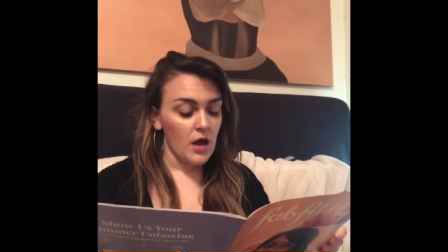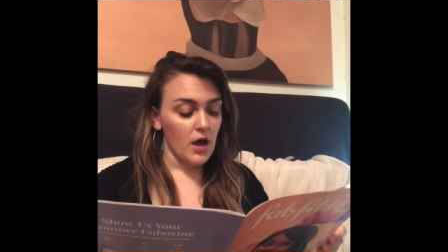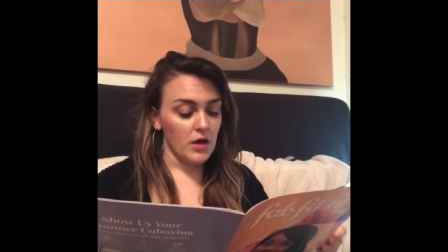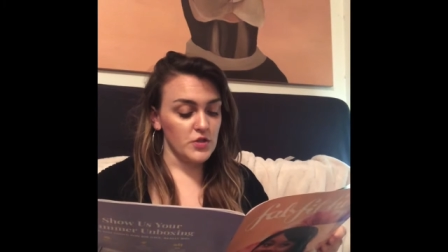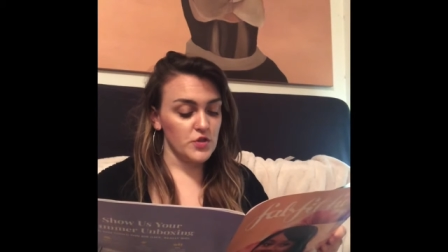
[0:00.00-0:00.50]

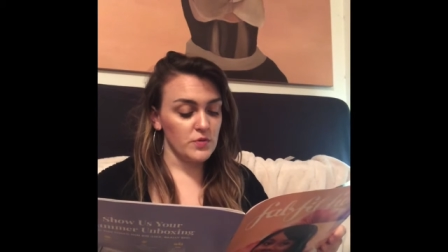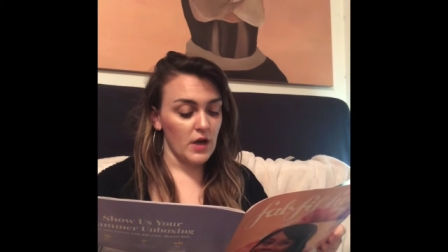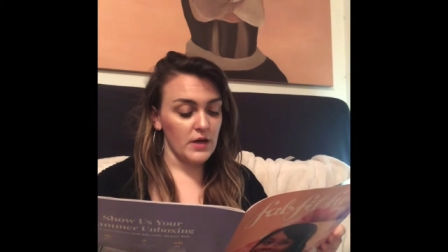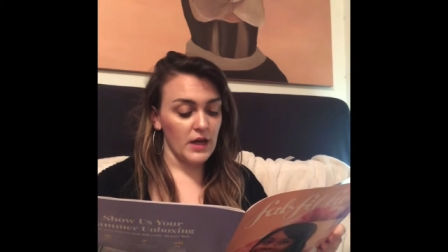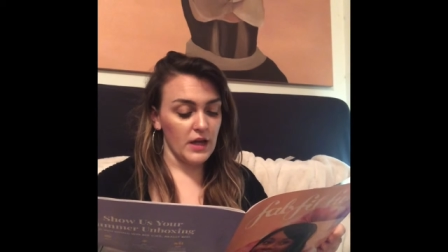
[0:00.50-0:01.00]
Uh, Do
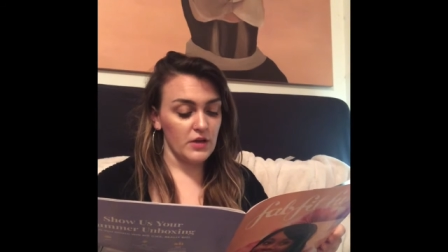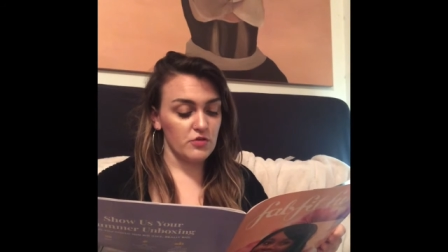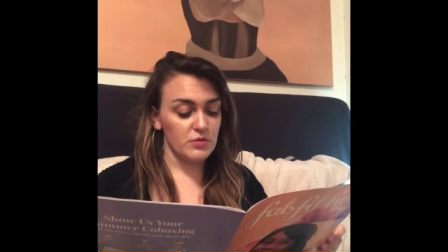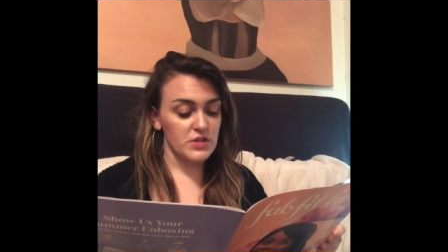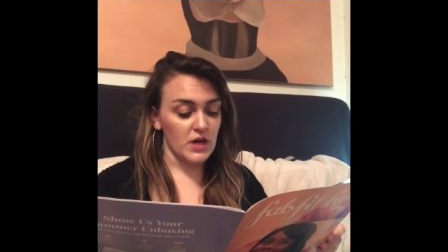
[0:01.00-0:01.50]
Not Age
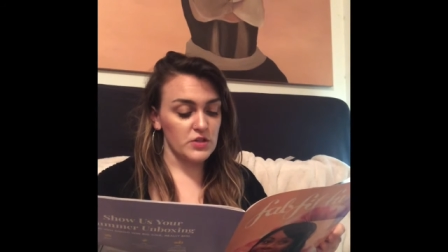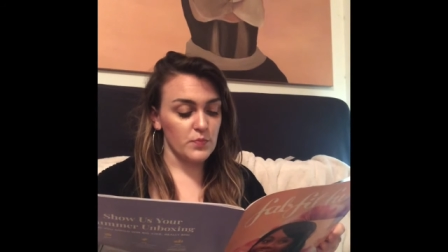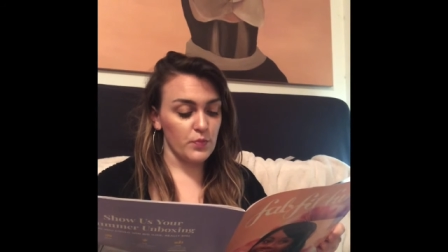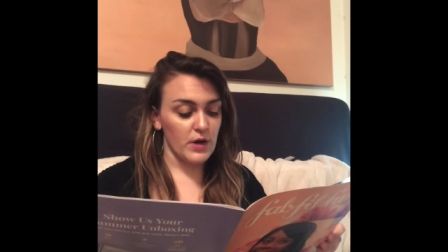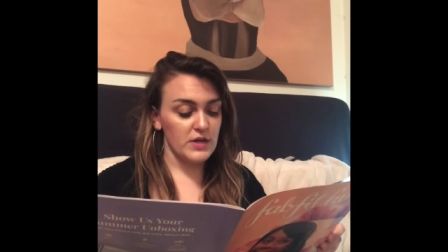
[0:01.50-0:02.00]
with Dr.
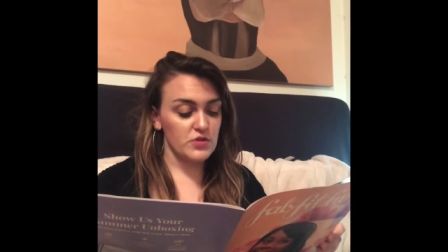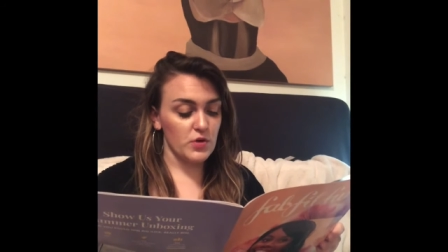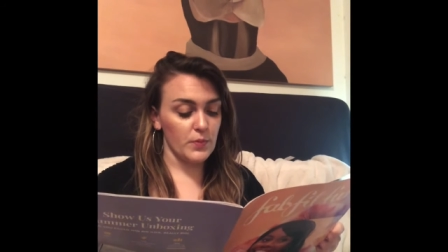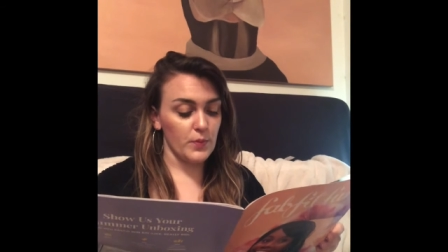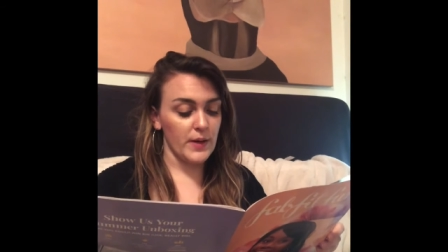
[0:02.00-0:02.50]
Brandt
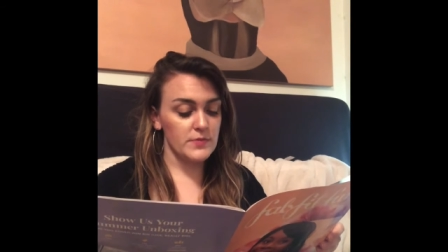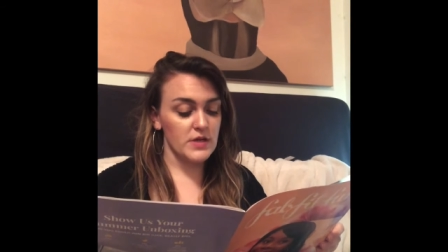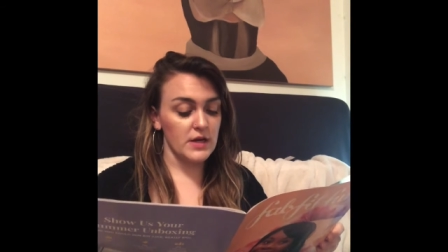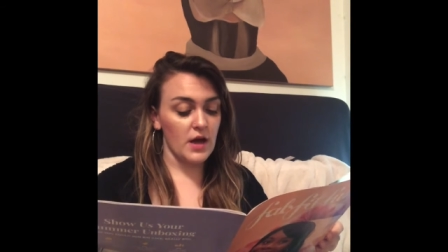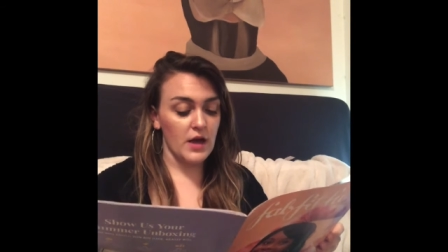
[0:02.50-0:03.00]
Triple
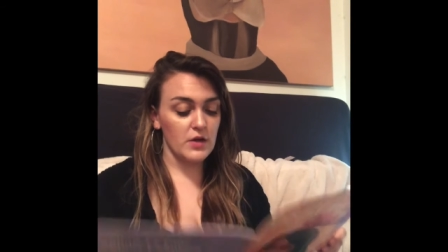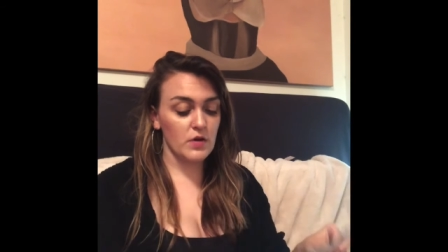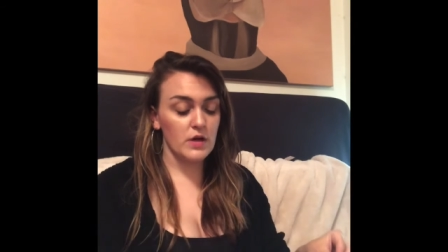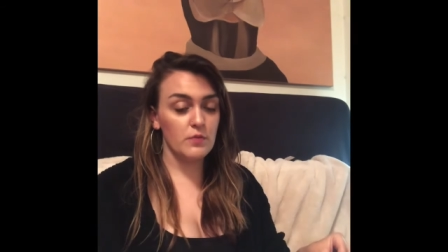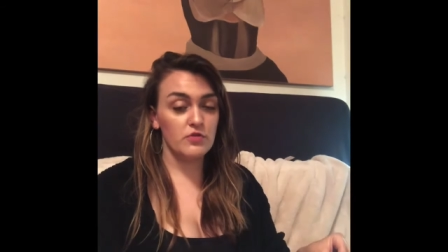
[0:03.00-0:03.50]
Peptide Eye
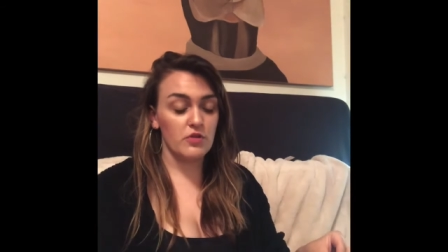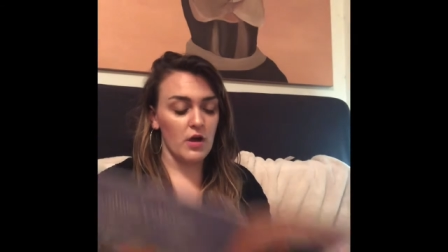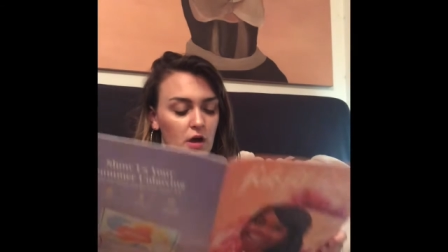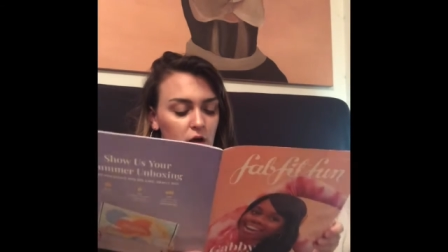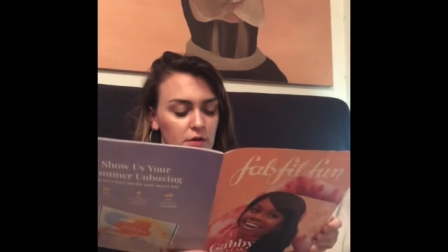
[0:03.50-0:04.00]
Cream, which
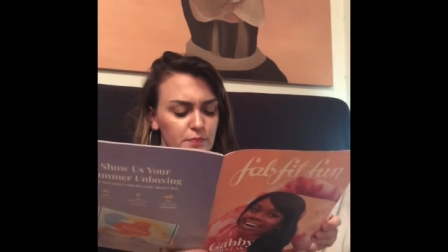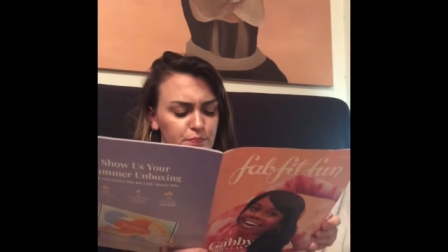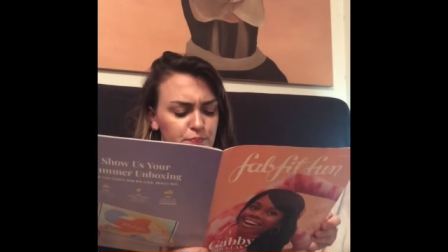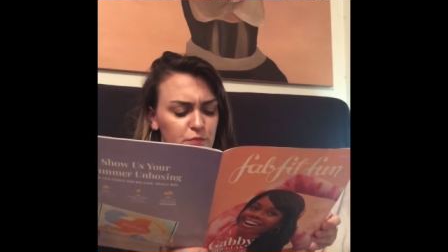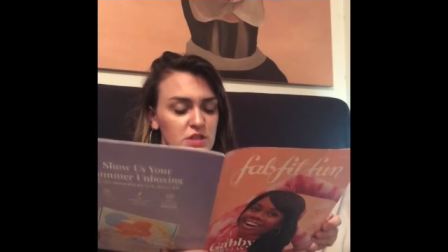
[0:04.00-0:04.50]
um,
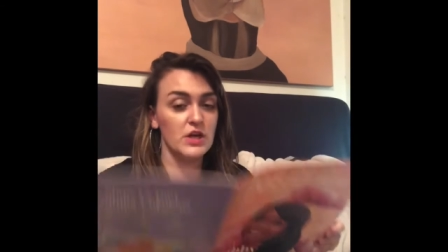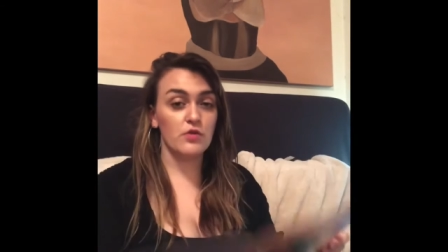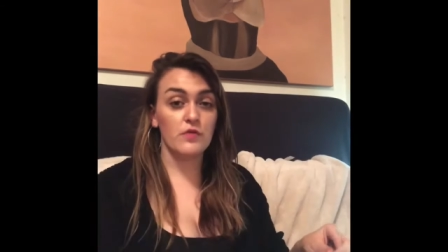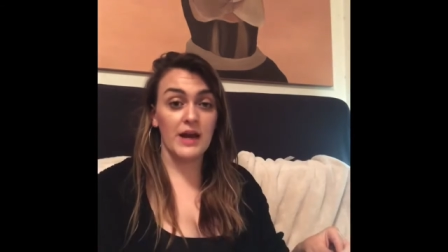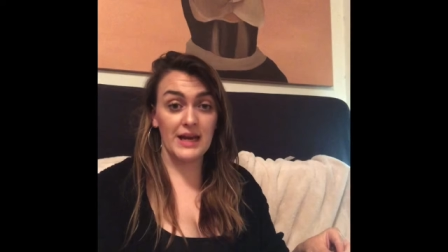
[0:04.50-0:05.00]

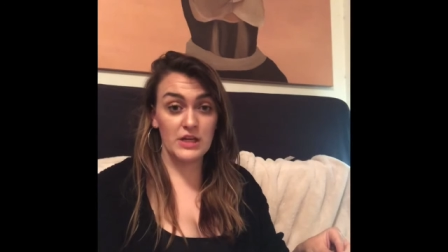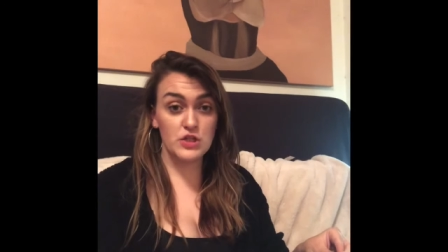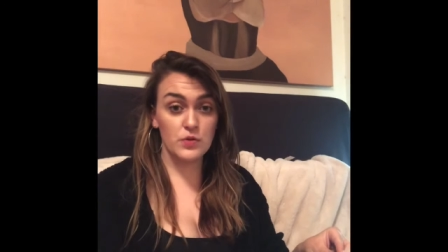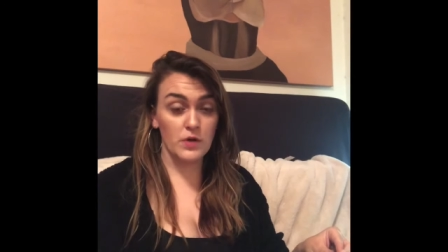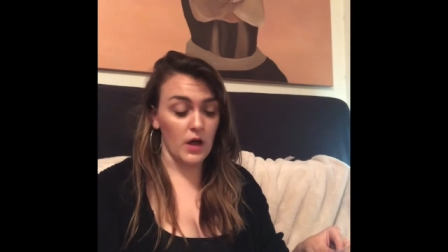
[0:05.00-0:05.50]
retails for
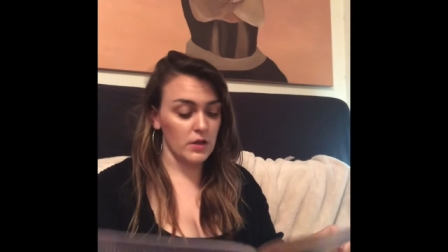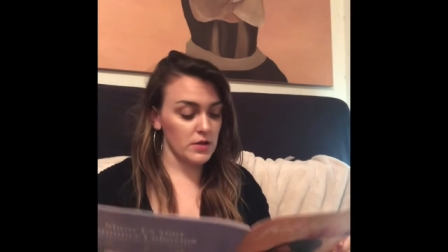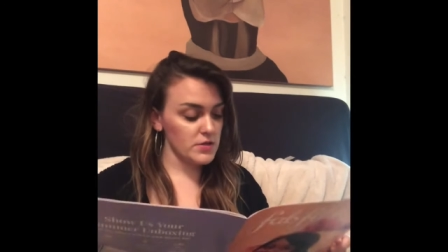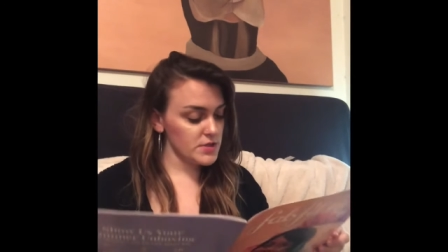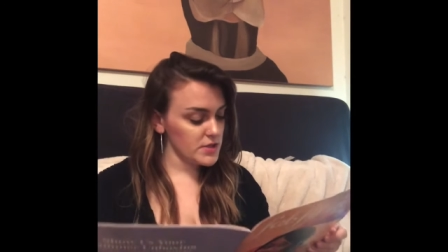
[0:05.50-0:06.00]

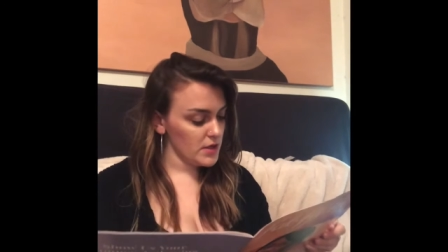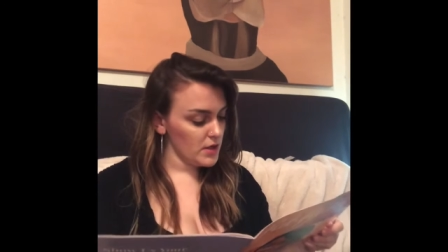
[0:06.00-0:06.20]
$82.